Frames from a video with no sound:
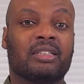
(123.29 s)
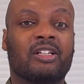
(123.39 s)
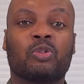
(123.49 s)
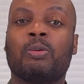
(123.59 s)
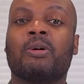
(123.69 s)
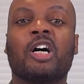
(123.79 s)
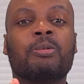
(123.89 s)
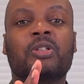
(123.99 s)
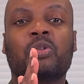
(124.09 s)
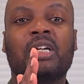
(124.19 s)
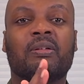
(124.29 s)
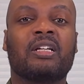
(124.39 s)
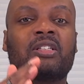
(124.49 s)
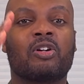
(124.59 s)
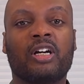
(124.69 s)
They swim upstream. They
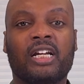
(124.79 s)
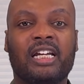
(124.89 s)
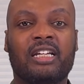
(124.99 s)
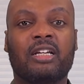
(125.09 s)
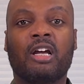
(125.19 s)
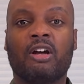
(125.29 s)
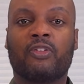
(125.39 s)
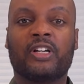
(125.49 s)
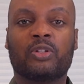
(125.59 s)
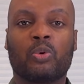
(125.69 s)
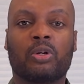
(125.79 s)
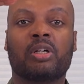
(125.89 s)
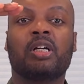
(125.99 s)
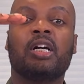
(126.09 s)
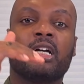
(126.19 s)
start in fresh
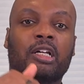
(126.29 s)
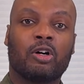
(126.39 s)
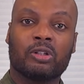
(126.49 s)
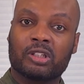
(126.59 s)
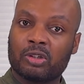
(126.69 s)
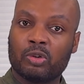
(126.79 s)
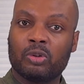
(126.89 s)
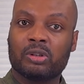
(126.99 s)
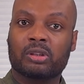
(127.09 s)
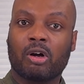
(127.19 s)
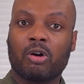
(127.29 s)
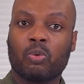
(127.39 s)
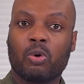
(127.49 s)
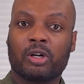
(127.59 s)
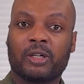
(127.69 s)
water, go to salt
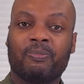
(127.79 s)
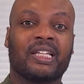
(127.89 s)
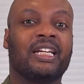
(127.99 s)
water, and